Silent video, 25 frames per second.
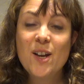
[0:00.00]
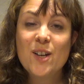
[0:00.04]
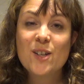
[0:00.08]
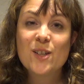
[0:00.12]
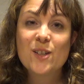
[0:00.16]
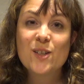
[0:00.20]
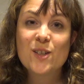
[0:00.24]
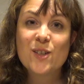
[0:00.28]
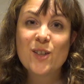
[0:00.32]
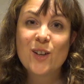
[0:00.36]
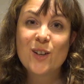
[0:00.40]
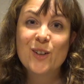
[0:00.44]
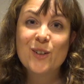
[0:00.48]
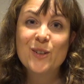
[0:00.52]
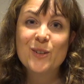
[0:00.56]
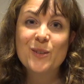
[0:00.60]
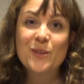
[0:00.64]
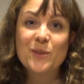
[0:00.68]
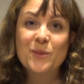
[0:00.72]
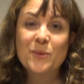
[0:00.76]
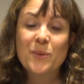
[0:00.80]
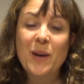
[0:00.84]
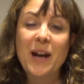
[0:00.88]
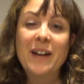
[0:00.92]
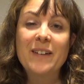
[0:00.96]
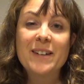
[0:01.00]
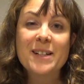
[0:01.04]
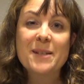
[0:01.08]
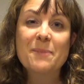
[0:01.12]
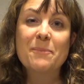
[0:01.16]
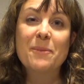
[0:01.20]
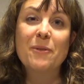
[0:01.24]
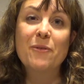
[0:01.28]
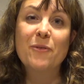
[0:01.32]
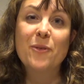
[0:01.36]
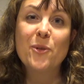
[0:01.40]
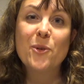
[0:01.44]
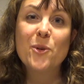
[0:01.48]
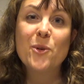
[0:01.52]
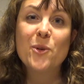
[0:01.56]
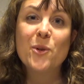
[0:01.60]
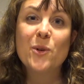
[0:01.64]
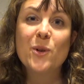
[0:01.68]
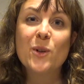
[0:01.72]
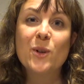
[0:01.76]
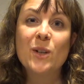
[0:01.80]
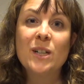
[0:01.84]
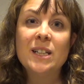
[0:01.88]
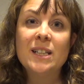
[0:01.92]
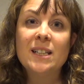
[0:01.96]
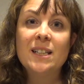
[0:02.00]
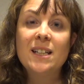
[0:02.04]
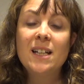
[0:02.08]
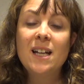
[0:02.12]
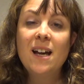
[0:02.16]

So whereas before